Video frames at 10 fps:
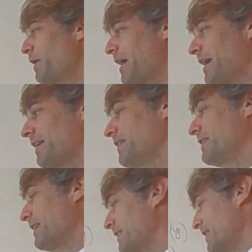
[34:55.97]
by,
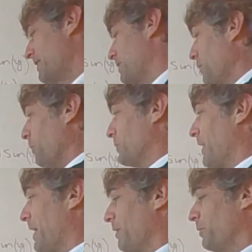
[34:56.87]
that's this
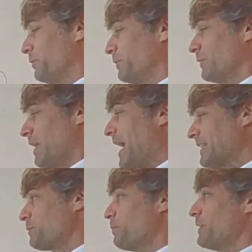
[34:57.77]
cosine of
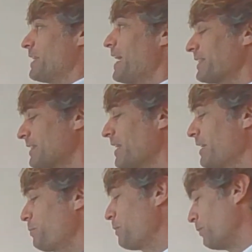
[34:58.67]
x plus x
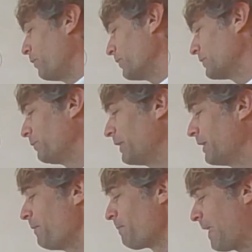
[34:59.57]
like before. So
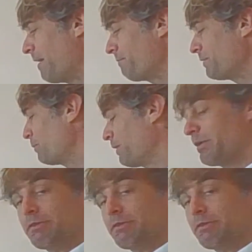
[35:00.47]
everywhere we